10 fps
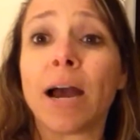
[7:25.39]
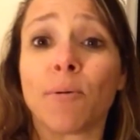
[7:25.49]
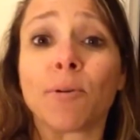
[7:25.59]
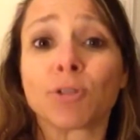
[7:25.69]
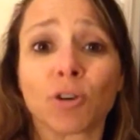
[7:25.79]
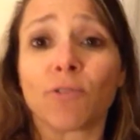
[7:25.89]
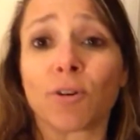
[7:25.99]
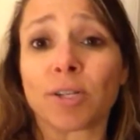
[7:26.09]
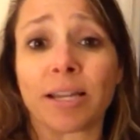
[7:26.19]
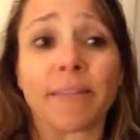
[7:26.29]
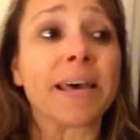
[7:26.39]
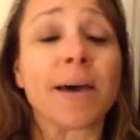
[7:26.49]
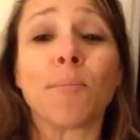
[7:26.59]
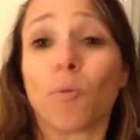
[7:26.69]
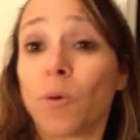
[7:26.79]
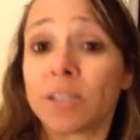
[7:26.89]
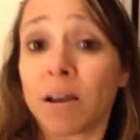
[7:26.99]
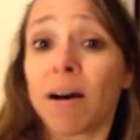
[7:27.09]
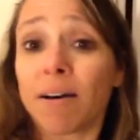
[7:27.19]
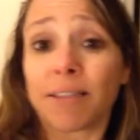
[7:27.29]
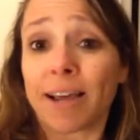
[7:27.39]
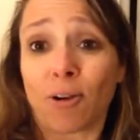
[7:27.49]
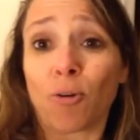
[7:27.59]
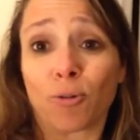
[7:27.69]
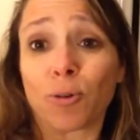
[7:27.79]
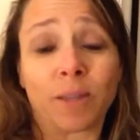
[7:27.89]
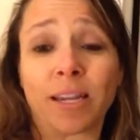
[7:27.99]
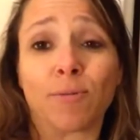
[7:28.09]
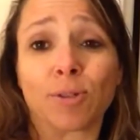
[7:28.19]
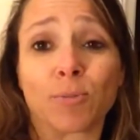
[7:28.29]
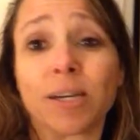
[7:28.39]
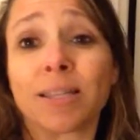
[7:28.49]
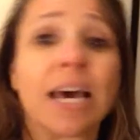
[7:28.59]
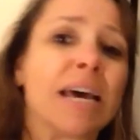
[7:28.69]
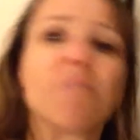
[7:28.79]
and we were so focused on them, we saw that whole group that he was with.